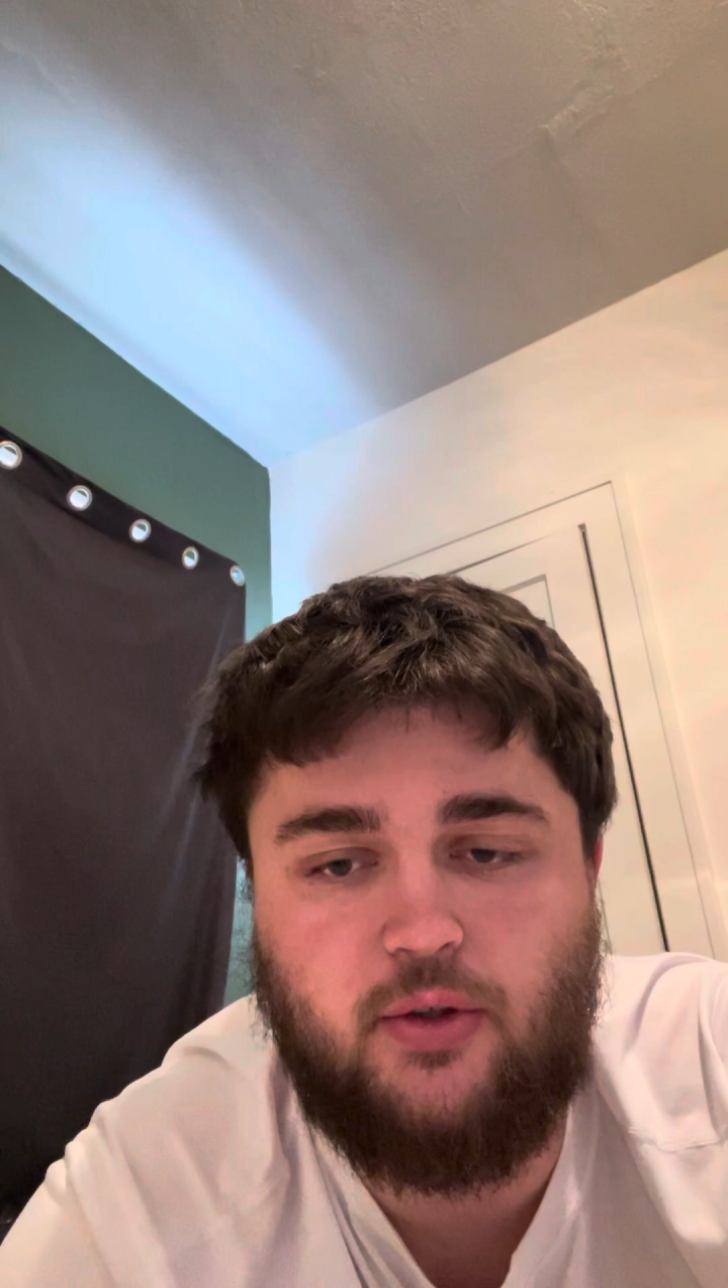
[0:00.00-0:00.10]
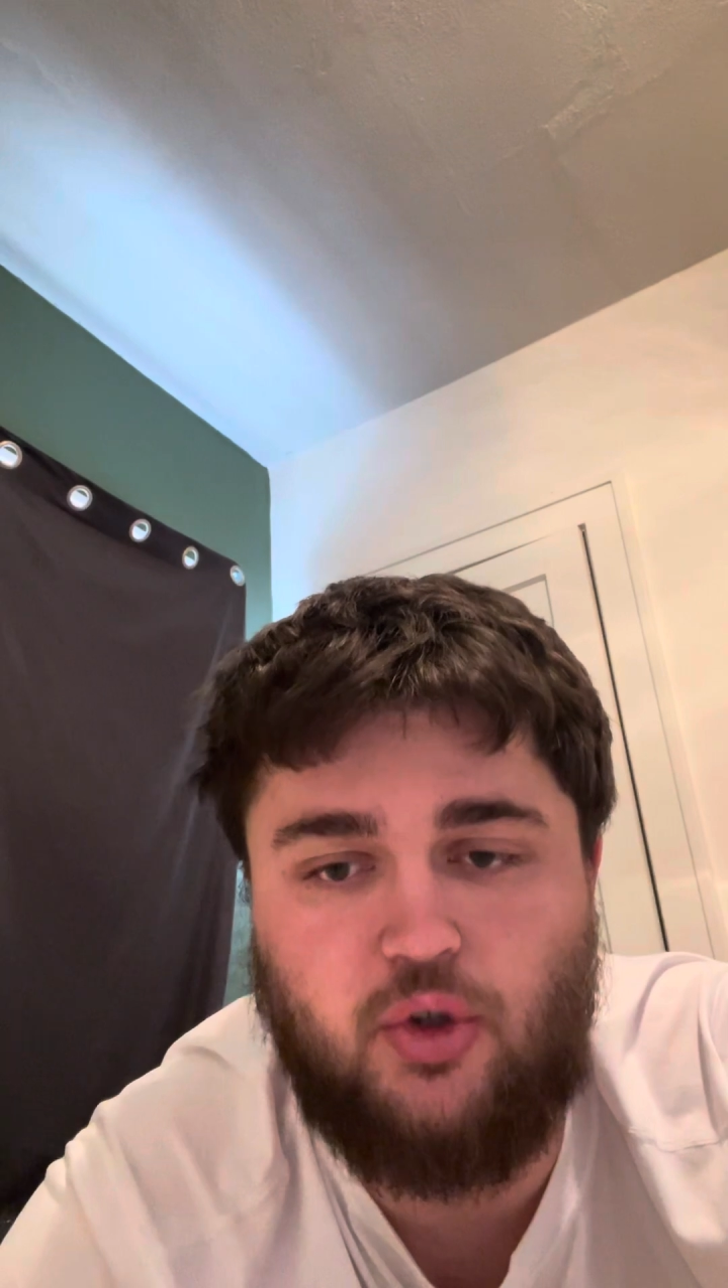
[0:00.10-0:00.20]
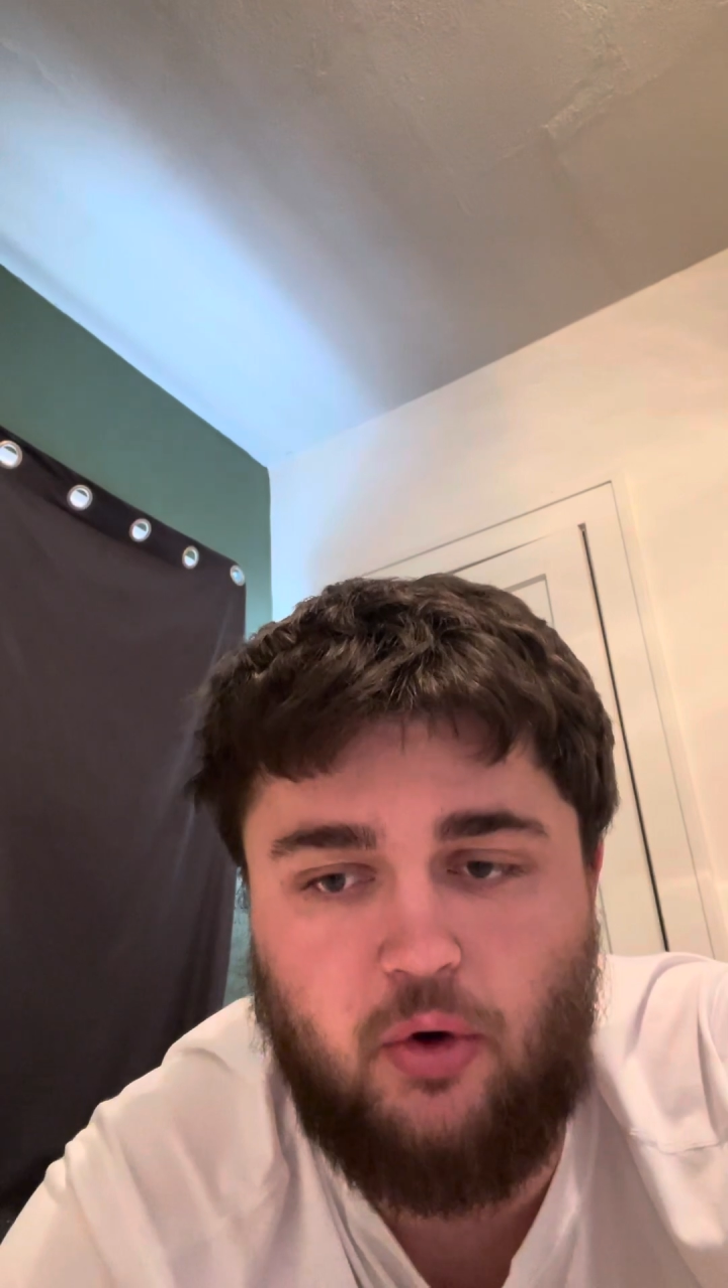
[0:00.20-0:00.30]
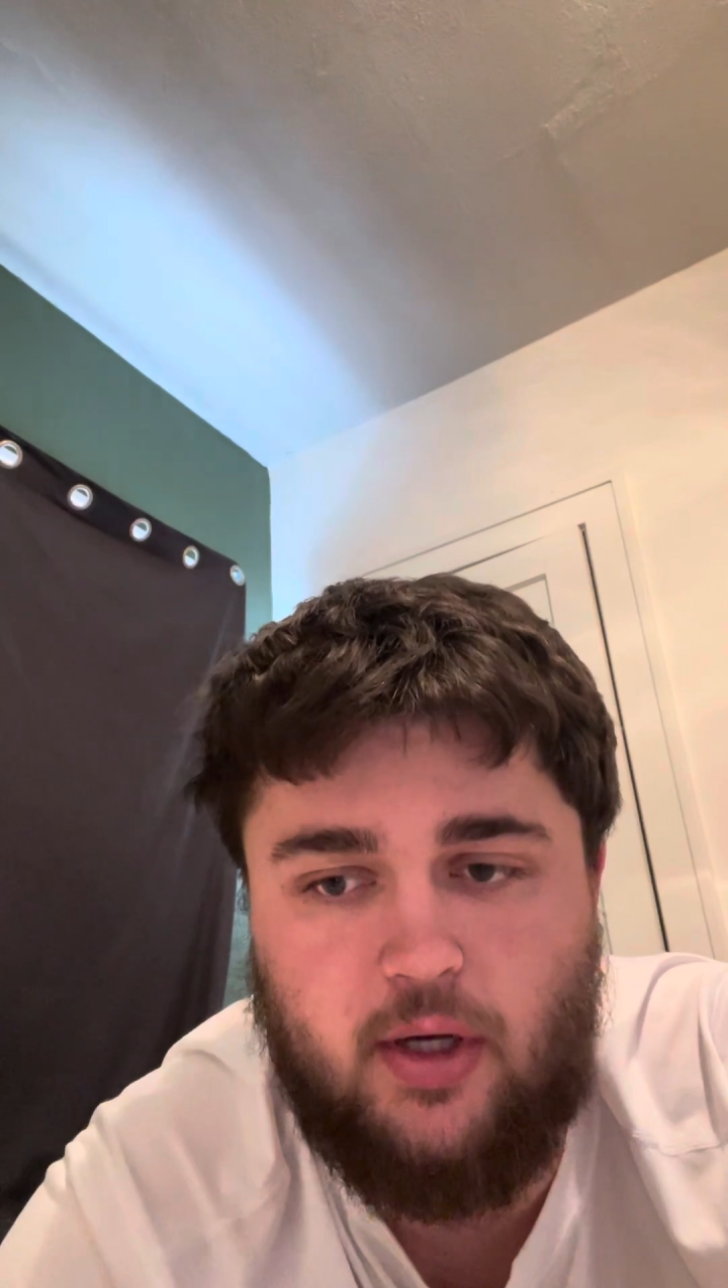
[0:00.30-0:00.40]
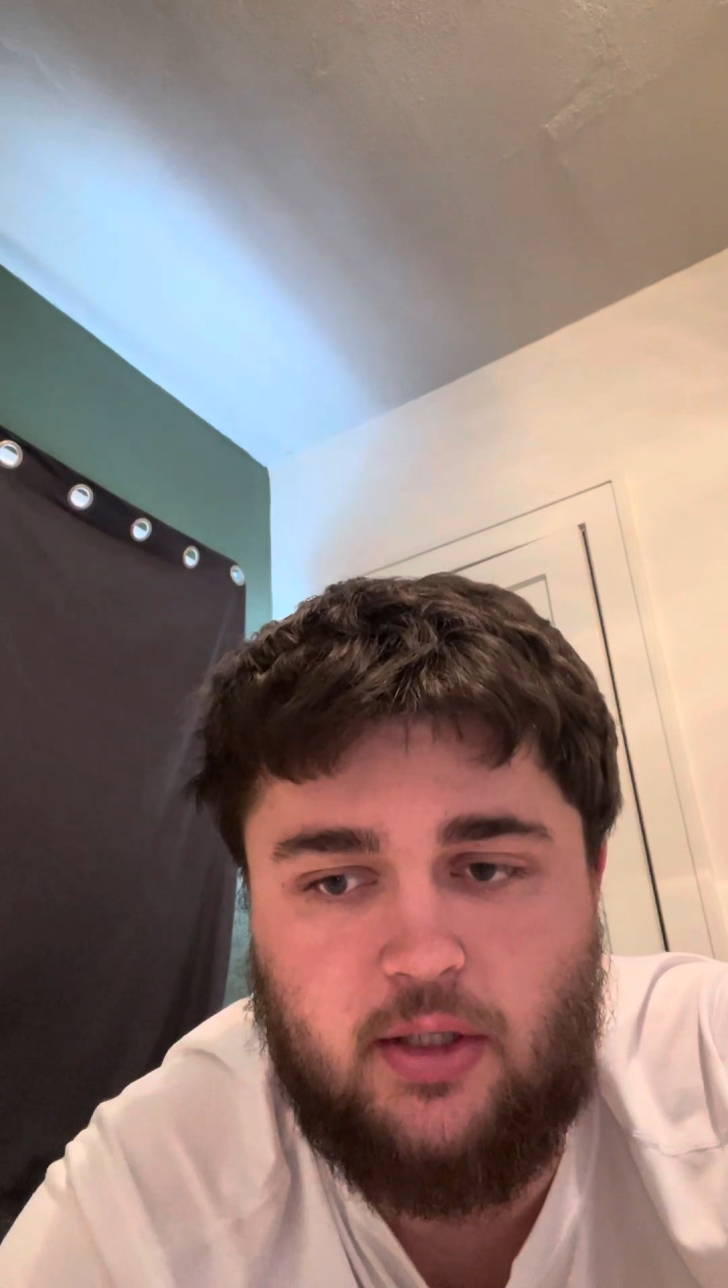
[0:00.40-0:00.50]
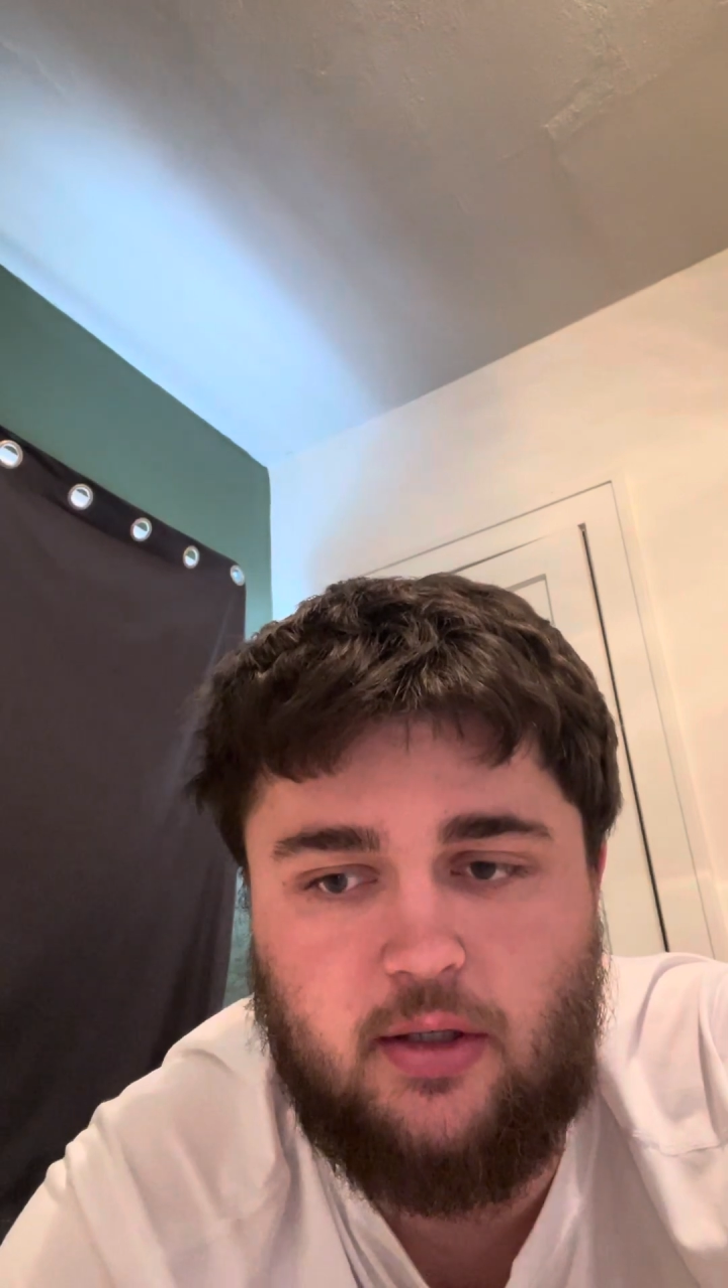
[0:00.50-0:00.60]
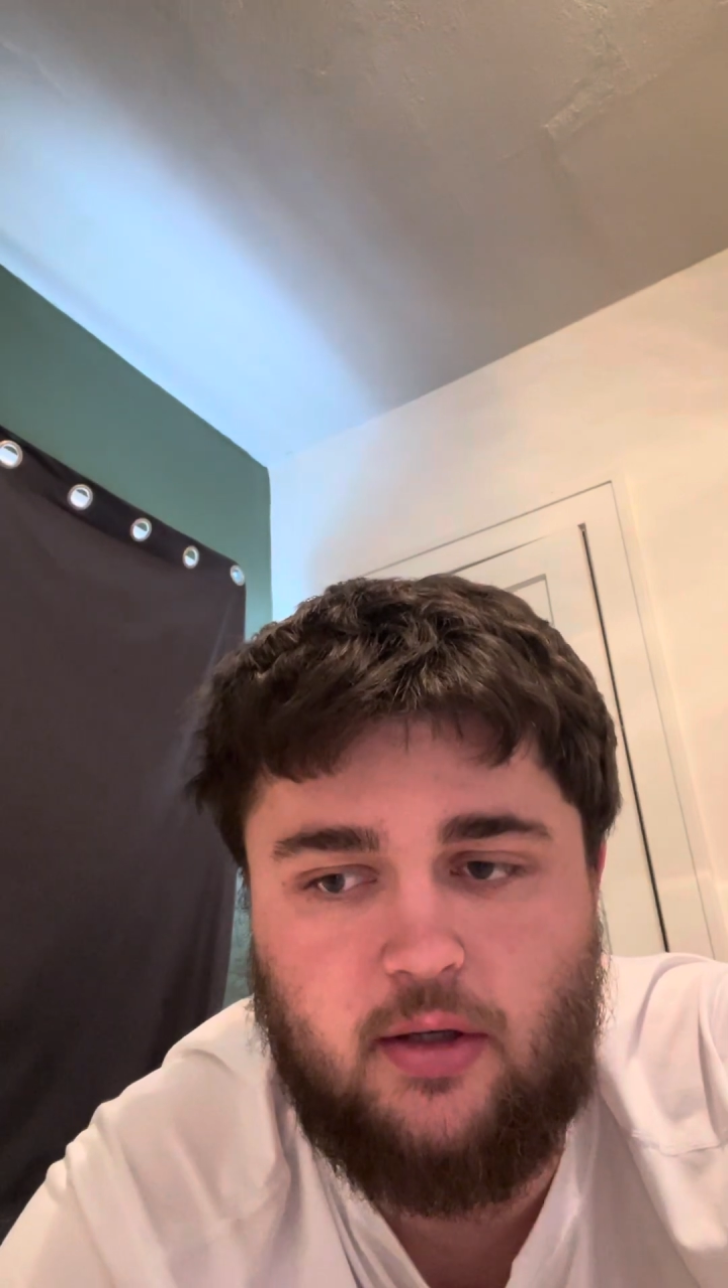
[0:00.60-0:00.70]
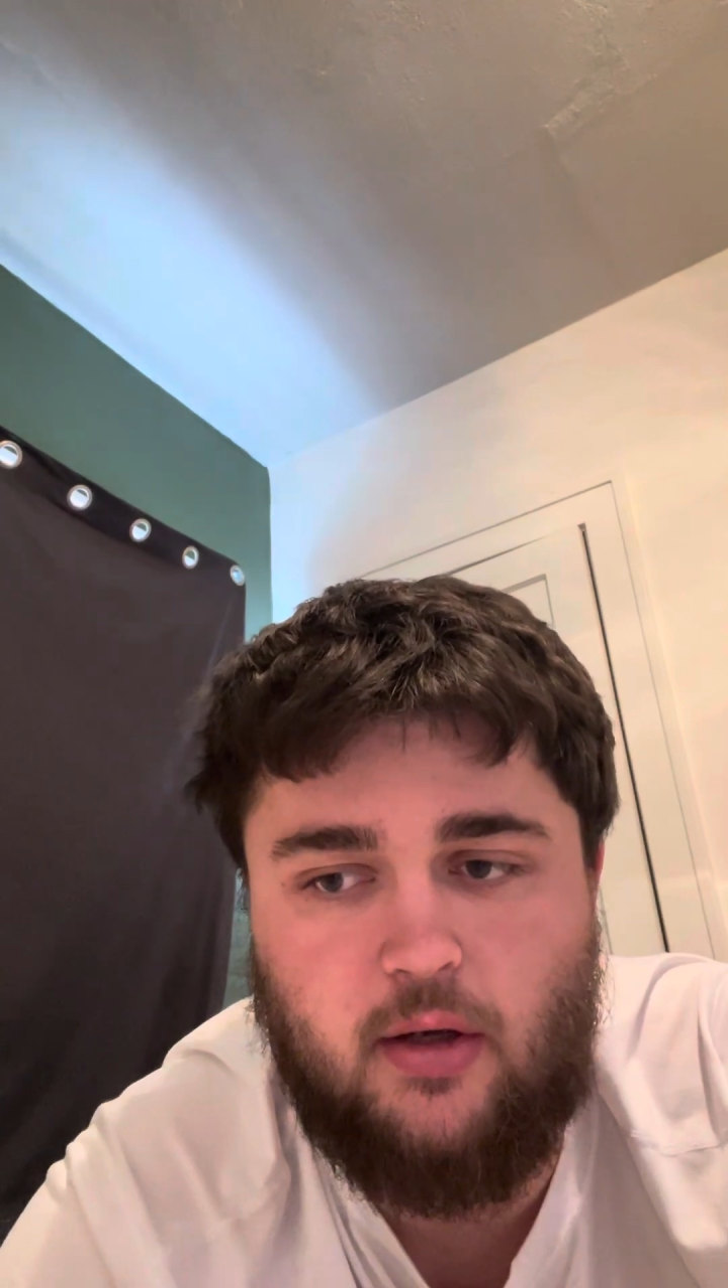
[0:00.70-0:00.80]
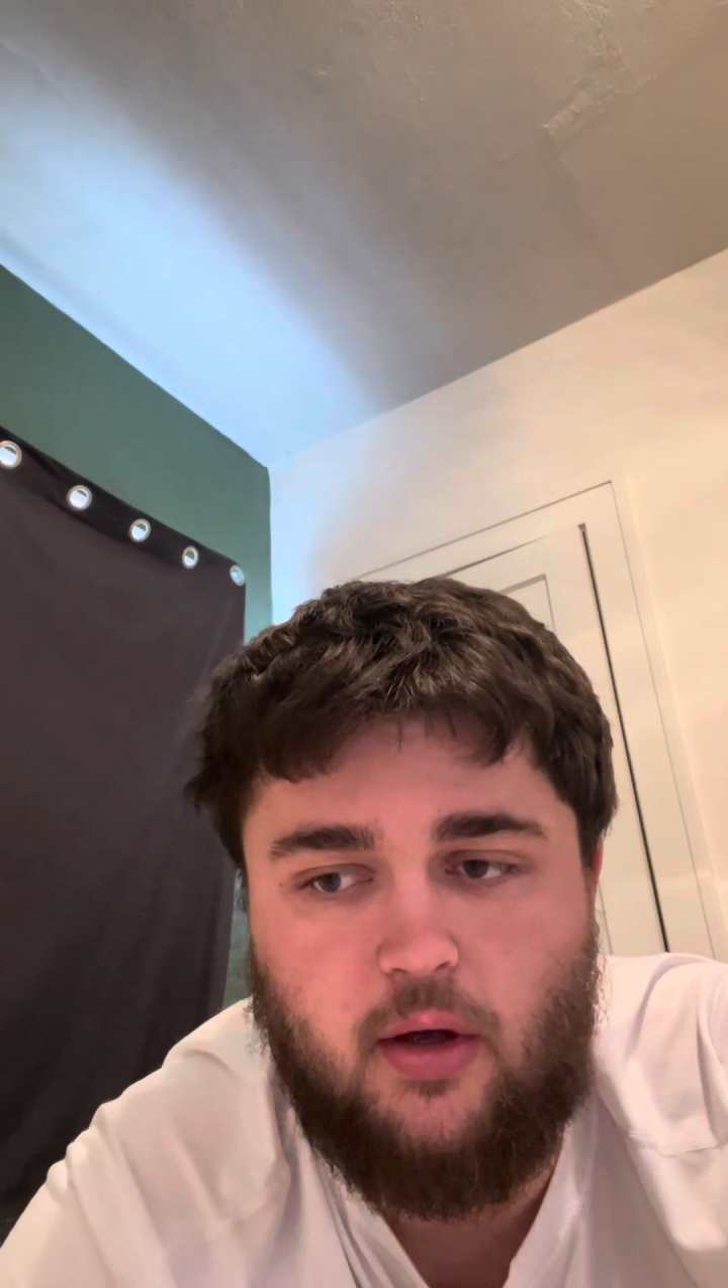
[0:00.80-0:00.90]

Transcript: choice,